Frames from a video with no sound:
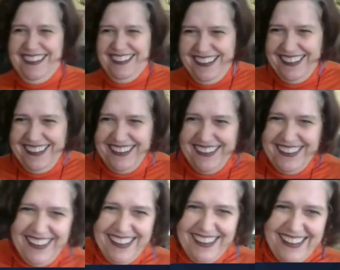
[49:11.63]

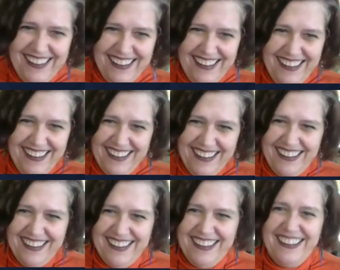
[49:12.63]

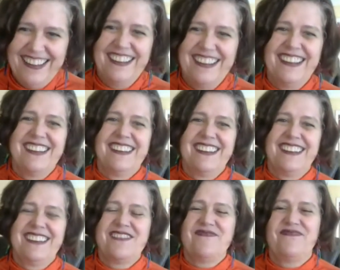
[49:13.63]

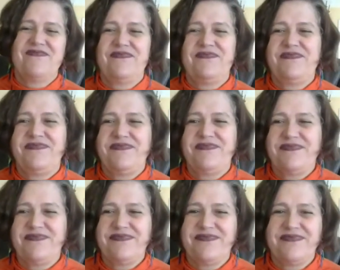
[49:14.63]

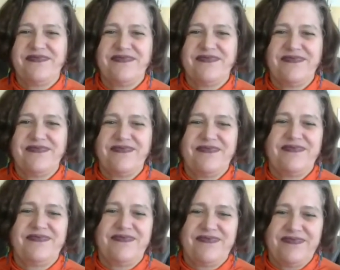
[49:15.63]

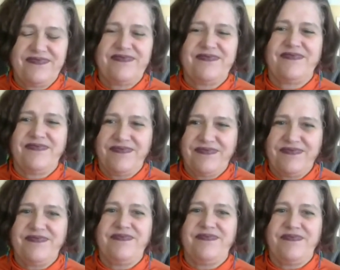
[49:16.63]

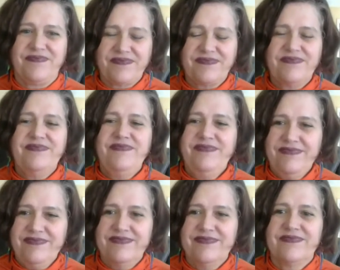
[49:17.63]

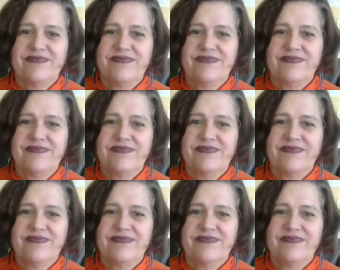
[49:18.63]
No words are spoken by the person on screen.